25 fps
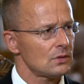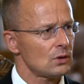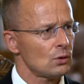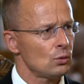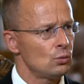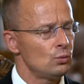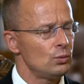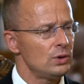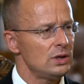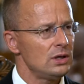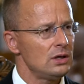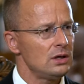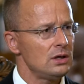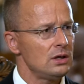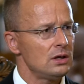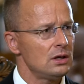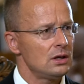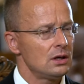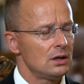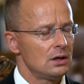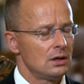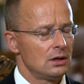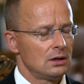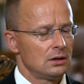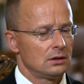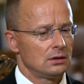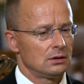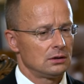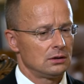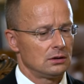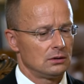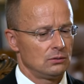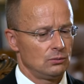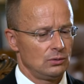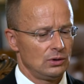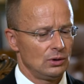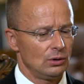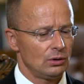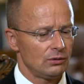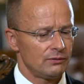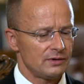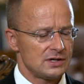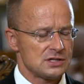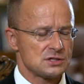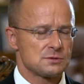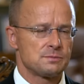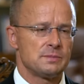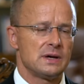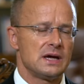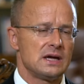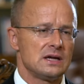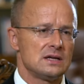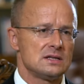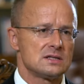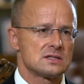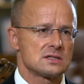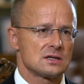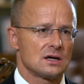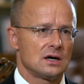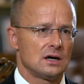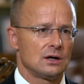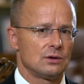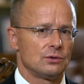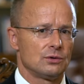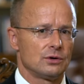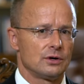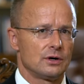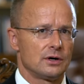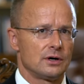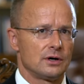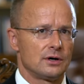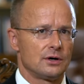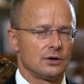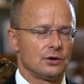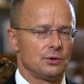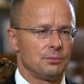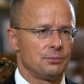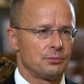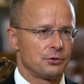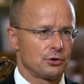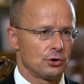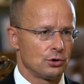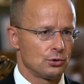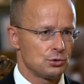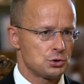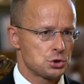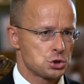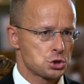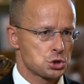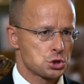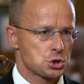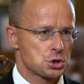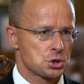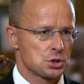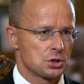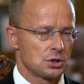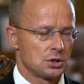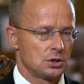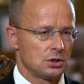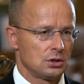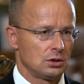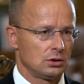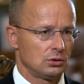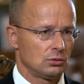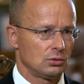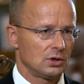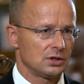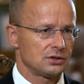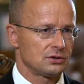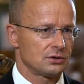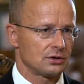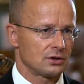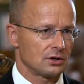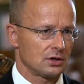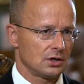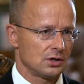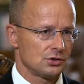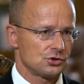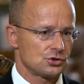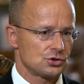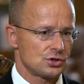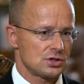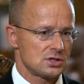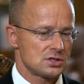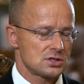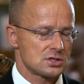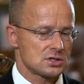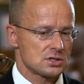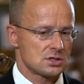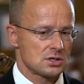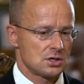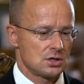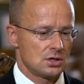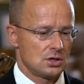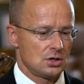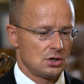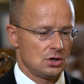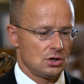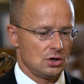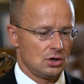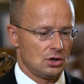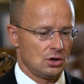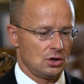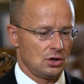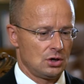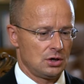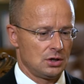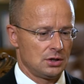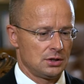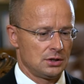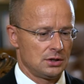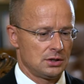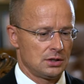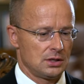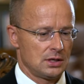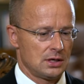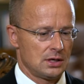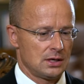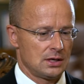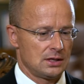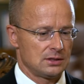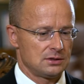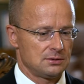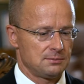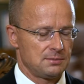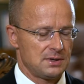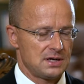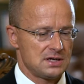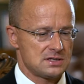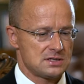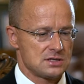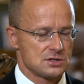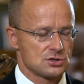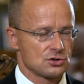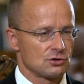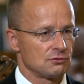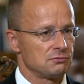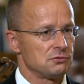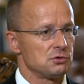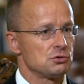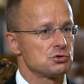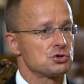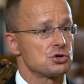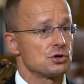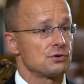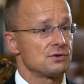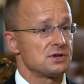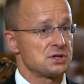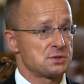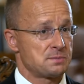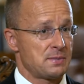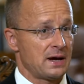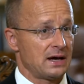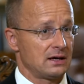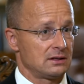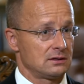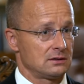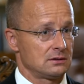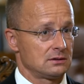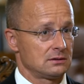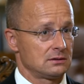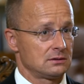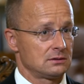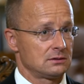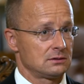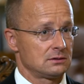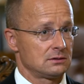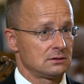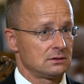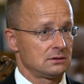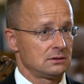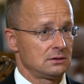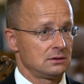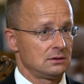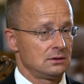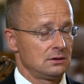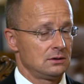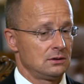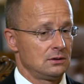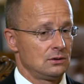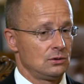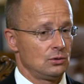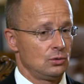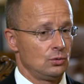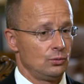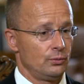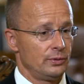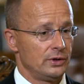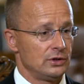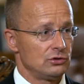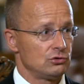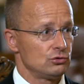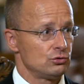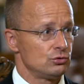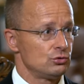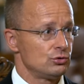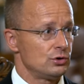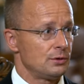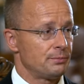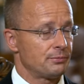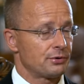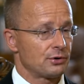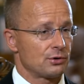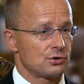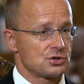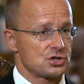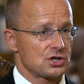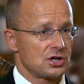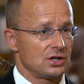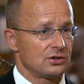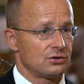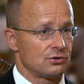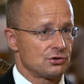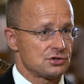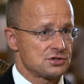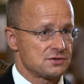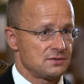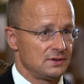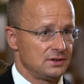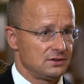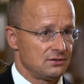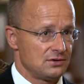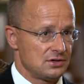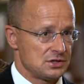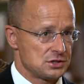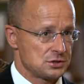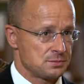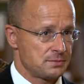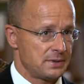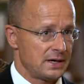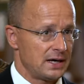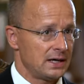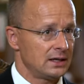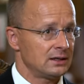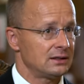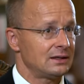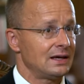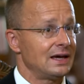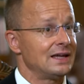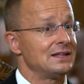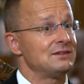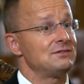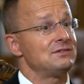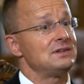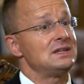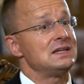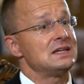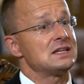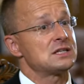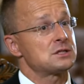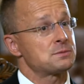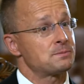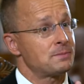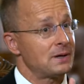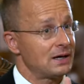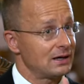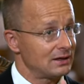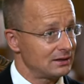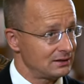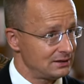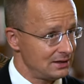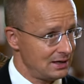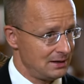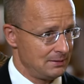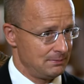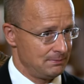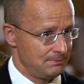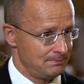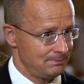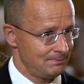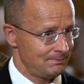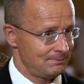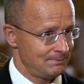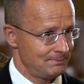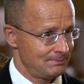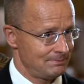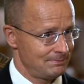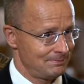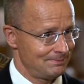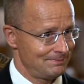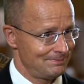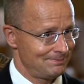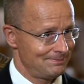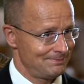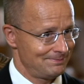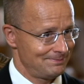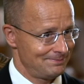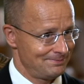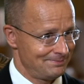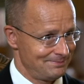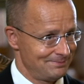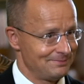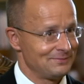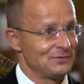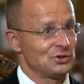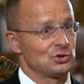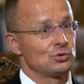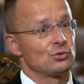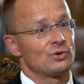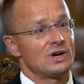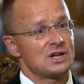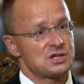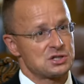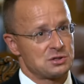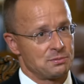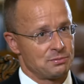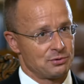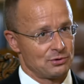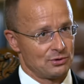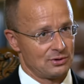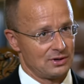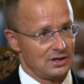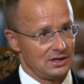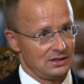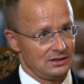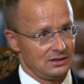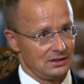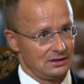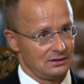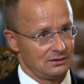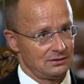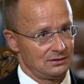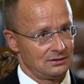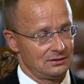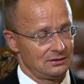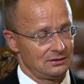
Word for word: we we always base our approach to other countries on uh, the basis of mutual respect. We do approach others with respect and we expect them to reciprocate that.